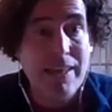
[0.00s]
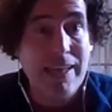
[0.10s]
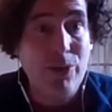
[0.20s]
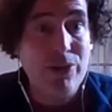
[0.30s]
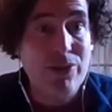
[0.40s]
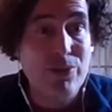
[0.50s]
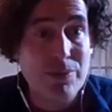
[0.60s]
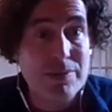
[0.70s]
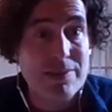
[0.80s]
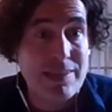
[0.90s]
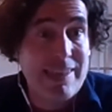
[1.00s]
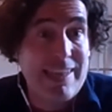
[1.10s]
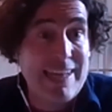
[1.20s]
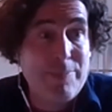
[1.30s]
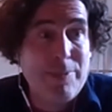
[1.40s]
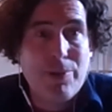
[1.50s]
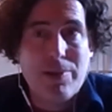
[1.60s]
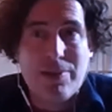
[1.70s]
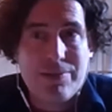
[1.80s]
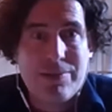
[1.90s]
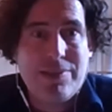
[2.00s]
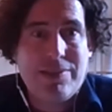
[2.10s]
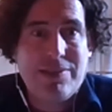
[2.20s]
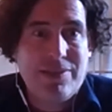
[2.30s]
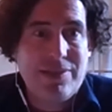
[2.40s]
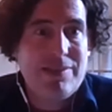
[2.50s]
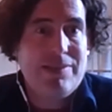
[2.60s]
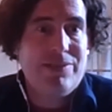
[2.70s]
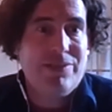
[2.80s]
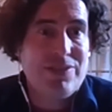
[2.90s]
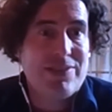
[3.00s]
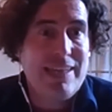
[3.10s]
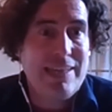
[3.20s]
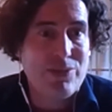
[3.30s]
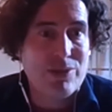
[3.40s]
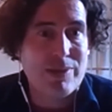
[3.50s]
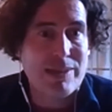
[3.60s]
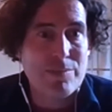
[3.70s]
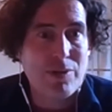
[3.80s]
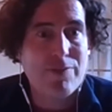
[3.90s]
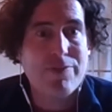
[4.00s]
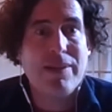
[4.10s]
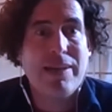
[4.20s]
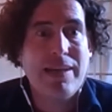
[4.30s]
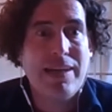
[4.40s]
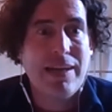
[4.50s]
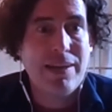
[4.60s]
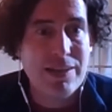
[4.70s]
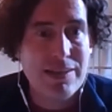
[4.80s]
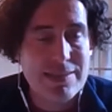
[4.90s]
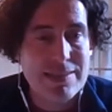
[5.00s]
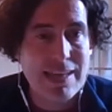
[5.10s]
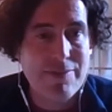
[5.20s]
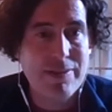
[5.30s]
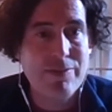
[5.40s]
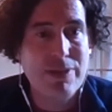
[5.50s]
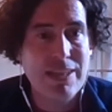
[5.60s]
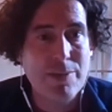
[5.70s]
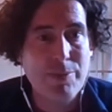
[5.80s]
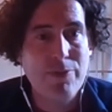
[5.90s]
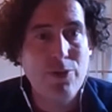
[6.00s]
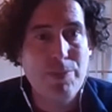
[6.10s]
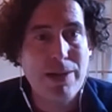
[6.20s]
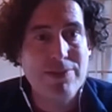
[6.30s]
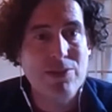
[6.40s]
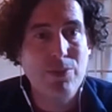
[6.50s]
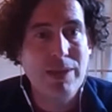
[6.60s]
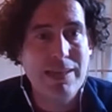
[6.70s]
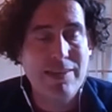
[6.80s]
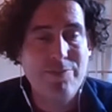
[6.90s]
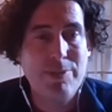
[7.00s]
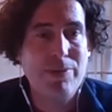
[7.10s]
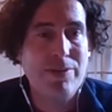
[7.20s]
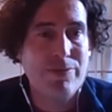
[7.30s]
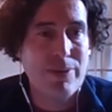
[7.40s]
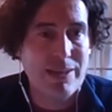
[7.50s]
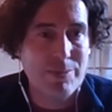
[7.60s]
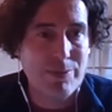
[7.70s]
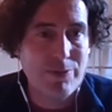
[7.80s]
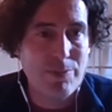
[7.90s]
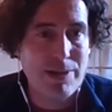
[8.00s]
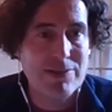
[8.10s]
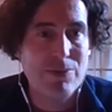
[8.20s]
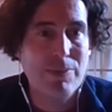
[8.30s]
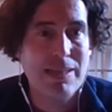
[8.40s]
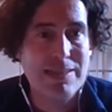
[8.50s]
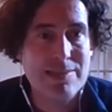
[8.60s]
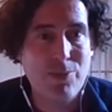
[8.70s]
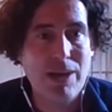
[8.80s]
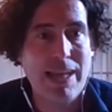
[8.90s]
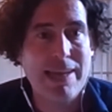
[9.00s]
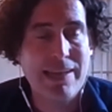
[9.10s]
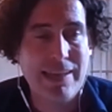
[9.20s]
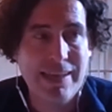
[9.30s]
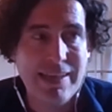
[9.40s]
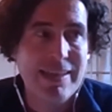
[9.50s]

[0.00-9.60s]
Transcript: in order to get people just into the rhythm of saving, freeing up a few pounds a week. If people are freeing up a few pounds a week, it's more likely